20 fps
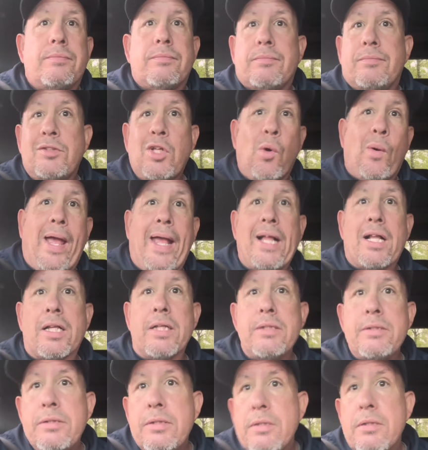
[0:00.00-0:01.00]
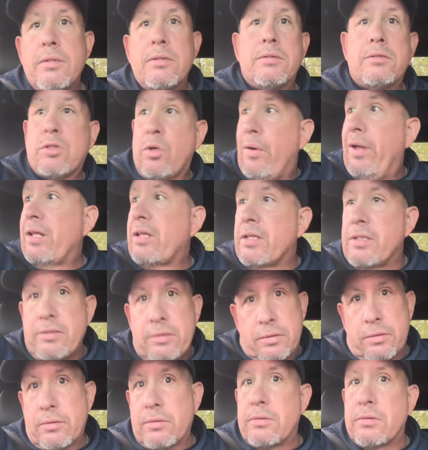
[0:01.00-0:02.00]
New England. New
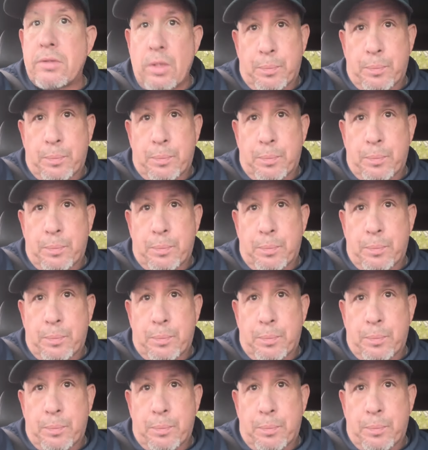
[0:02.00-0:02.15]
England, they're